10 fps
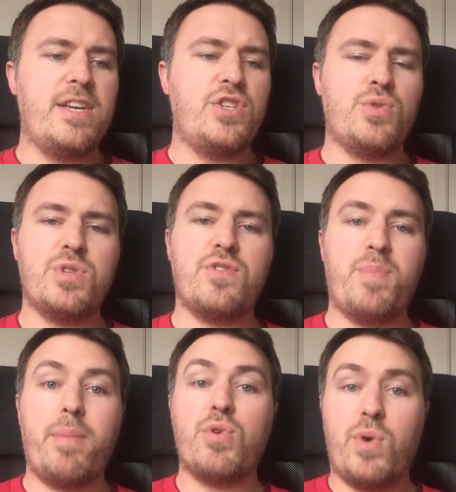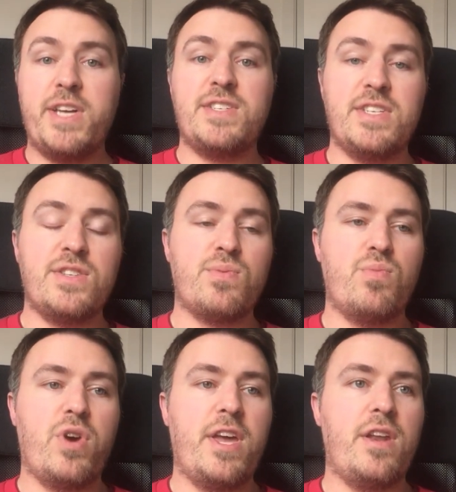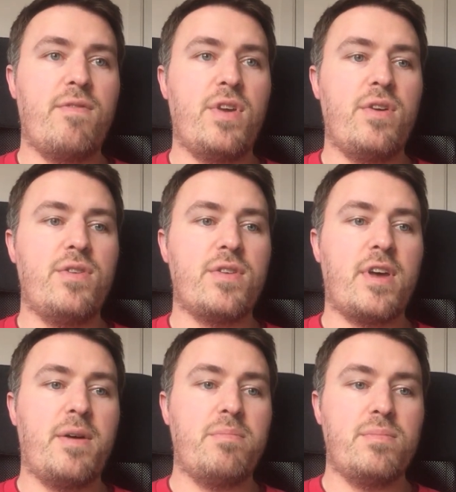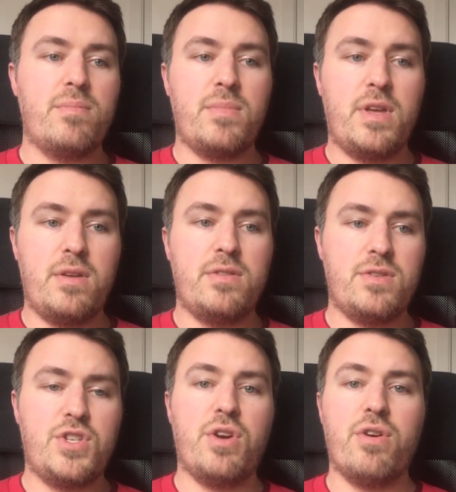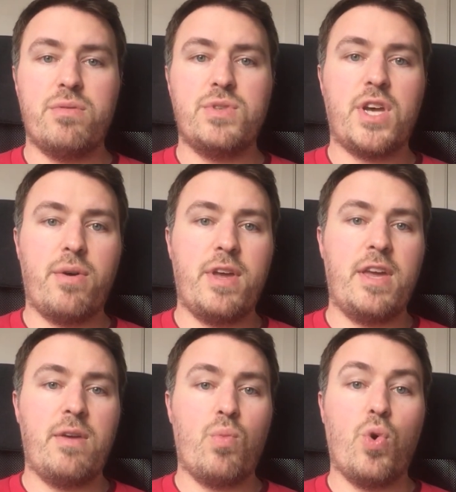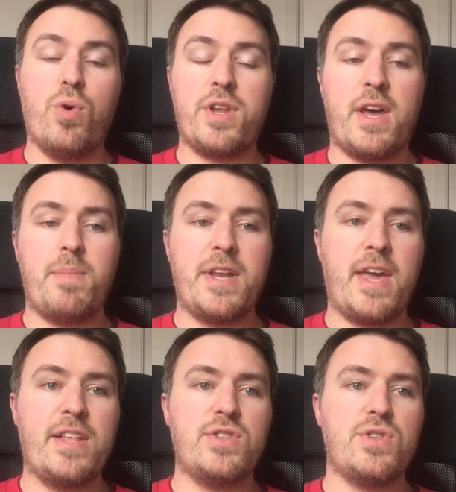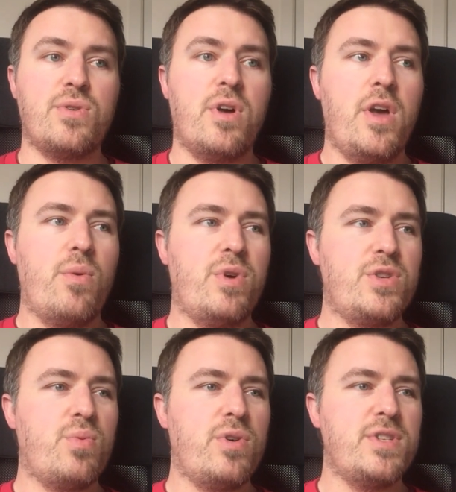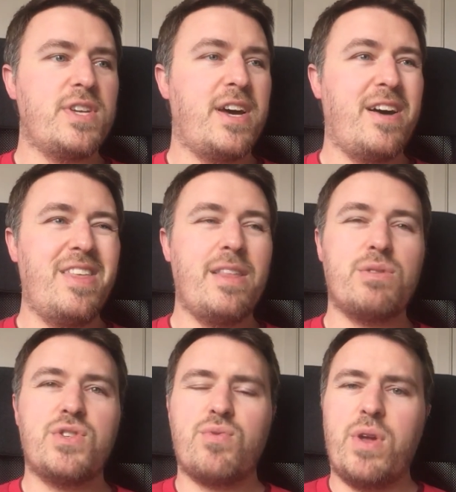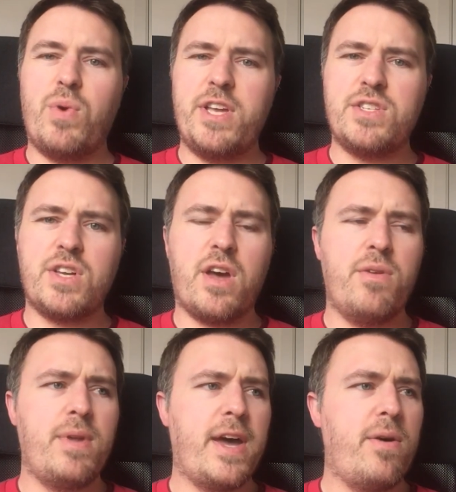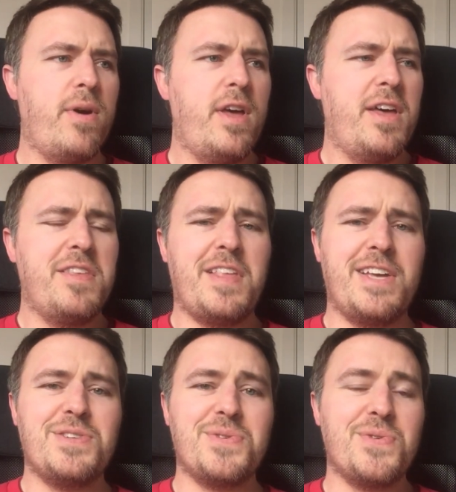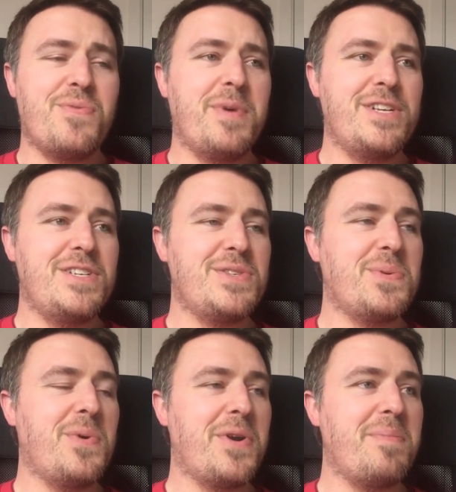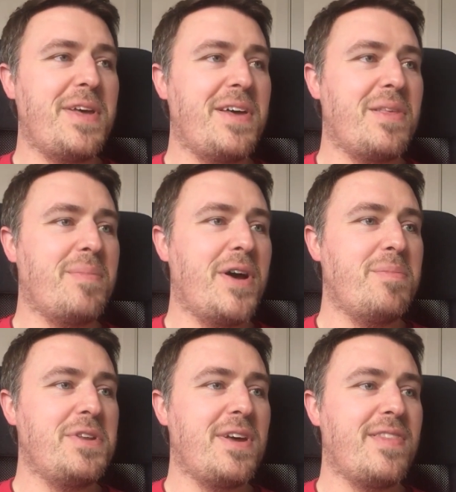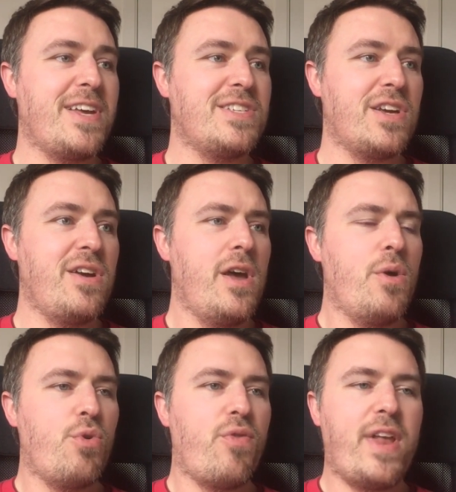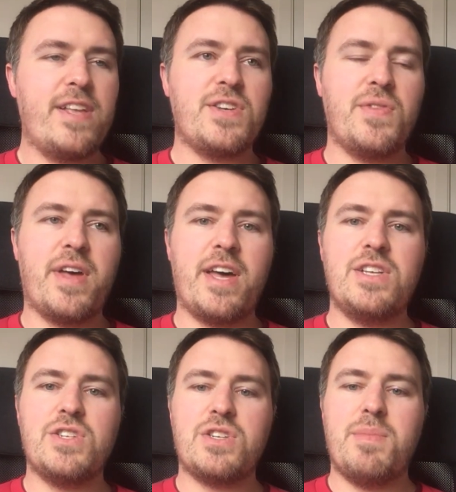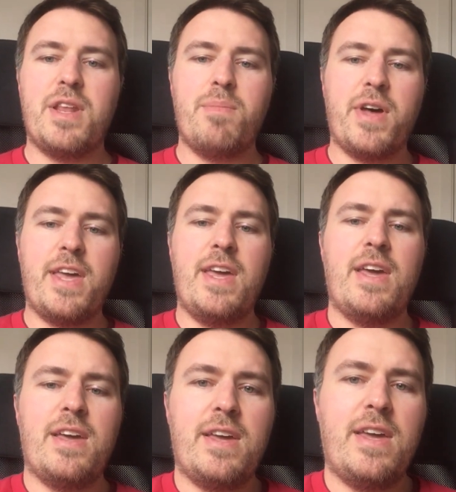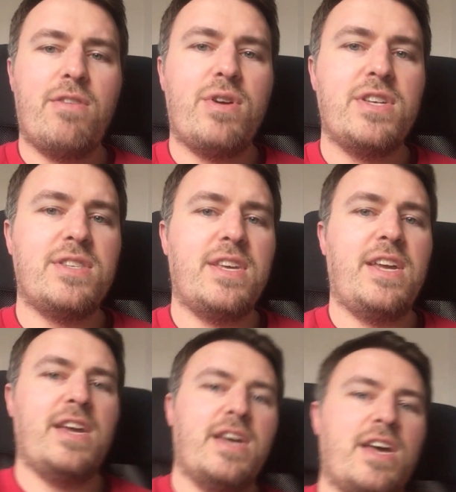issues which have bubbled away since we interviewed Stuart, Zoe Ward and Ben Kensel, which was, I think that was 3 weeks ago now. The days all sort of merge into one a bit at the moment, don't they? So reflect on that in just a minute. But here is the